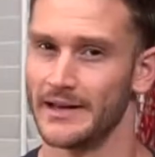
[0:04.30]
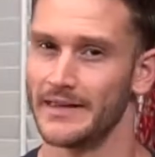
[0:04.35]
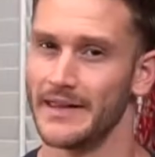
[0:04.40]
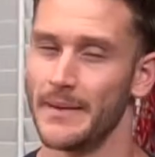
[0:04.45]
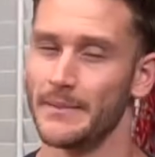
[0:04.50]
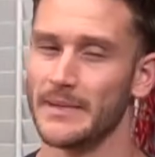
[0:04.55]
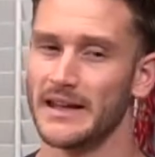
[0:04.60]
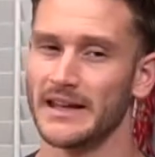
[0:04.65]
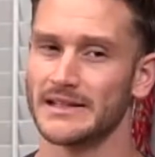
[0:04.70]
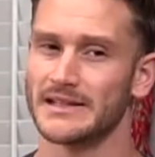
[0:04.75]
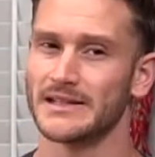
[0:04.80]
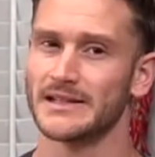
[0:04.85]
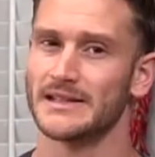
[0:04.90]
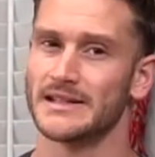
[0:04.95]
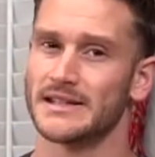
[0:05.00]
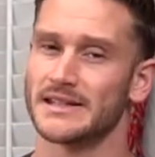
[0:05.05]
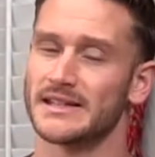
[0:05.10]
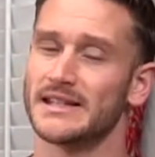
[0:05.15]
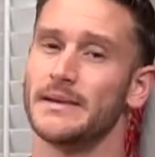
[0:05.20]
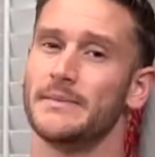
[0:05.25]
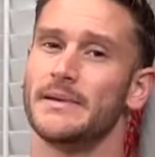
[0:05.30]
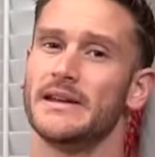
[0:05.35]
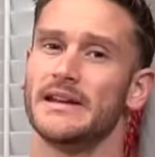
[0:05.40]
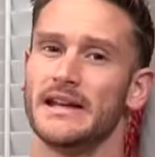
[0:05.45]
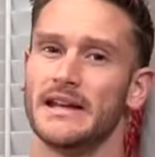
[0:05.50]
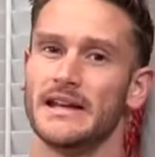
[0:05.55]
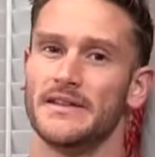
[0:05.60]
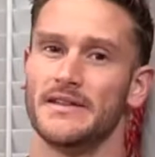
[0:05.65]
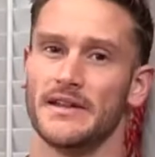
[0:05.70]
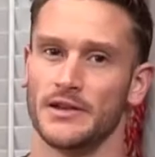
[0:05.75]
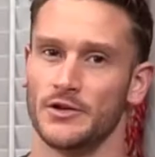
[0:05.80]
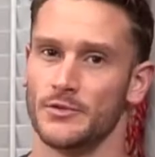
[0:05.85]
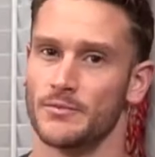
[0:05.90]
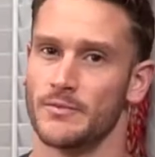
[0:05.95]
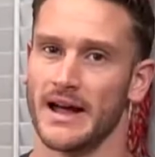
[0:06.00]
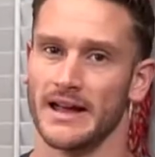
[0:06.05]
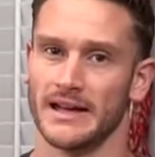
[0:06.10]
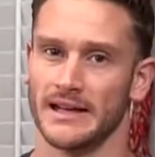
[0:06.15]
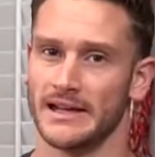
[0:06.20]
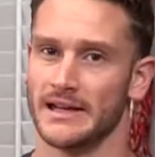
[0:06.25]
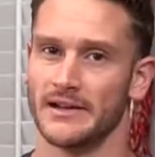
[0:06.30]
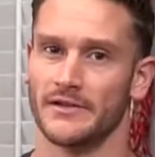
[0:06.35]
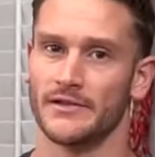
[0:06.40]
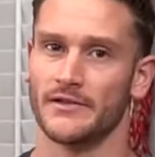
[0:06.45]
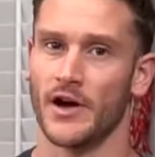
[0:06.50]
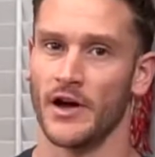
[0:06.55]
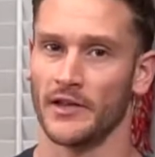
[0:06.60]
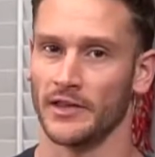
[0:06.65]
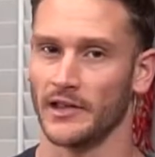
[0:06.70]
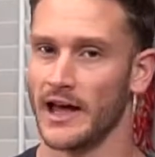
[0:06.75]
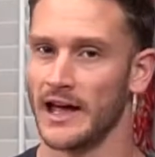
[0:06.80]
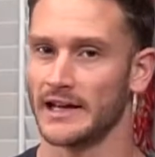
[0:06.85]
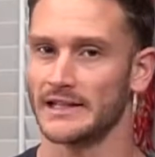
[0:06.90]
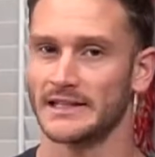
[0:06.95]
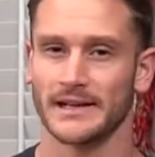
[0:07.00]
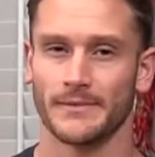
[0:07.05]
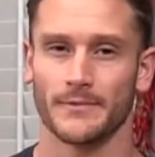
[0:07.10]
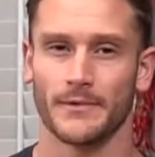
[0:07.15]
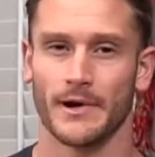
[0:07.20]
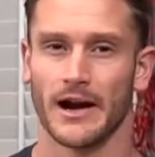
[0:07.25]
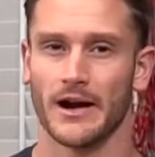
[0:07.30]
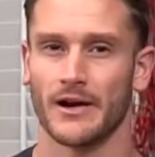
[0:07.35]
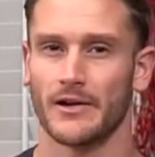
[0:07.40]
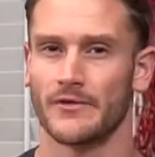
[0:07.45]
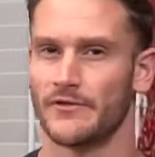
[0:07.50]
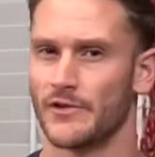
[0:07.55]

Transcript: That means the CBD that you might get online somewhere